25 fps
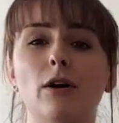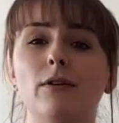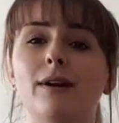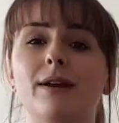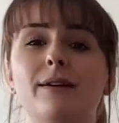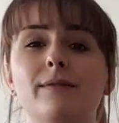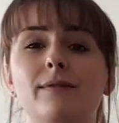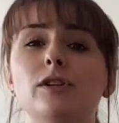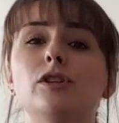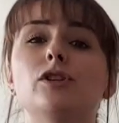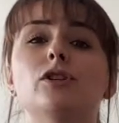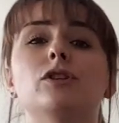or
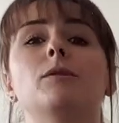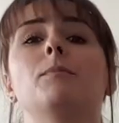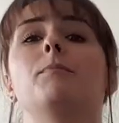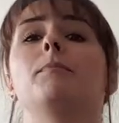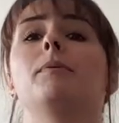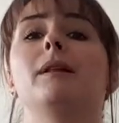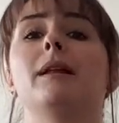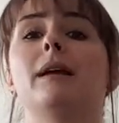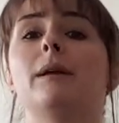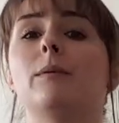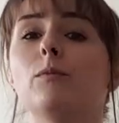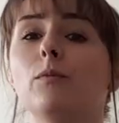even just a
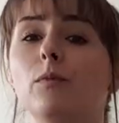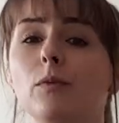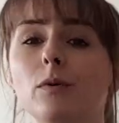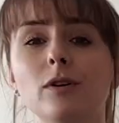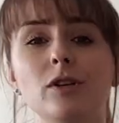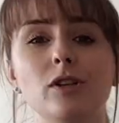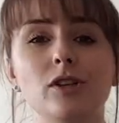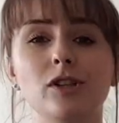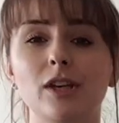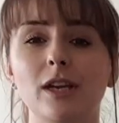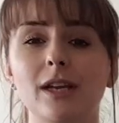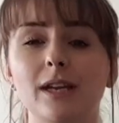plain
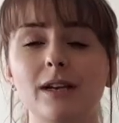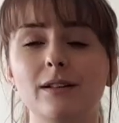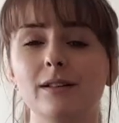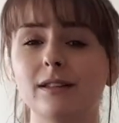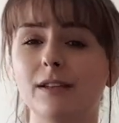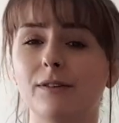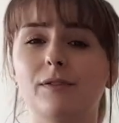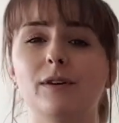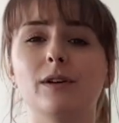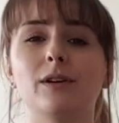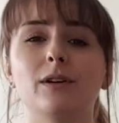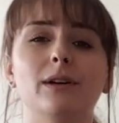wood
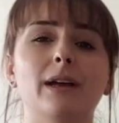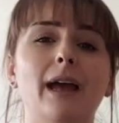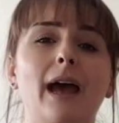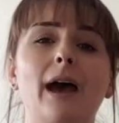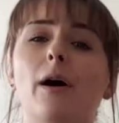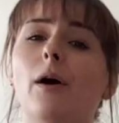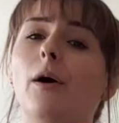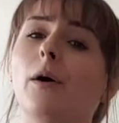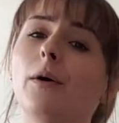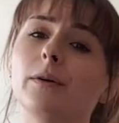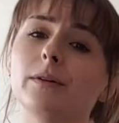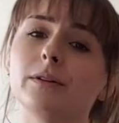shield if you could
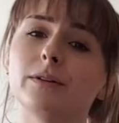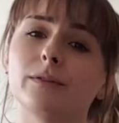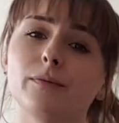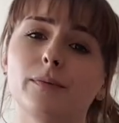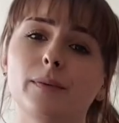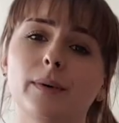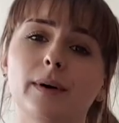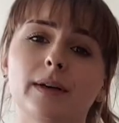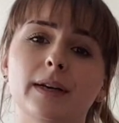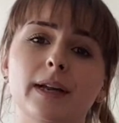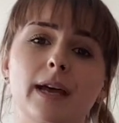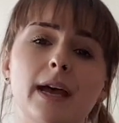get a hold
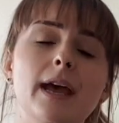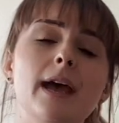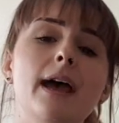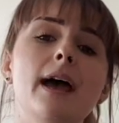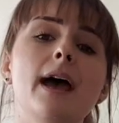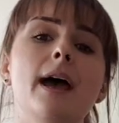of one.